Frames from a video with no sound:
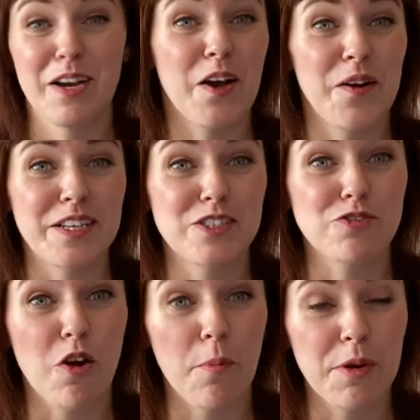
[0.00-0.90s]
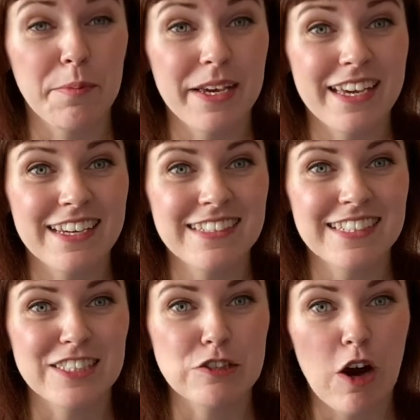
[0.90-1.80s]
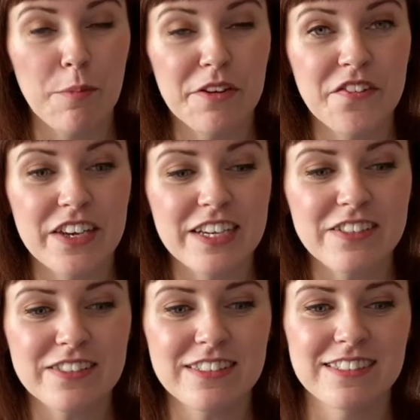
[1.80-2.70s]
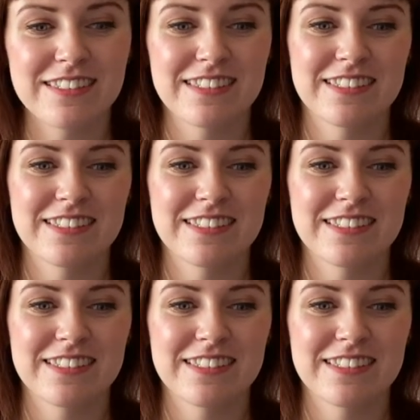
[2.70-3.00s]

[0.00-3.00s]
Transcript: going strawberry picking in strawberry fields.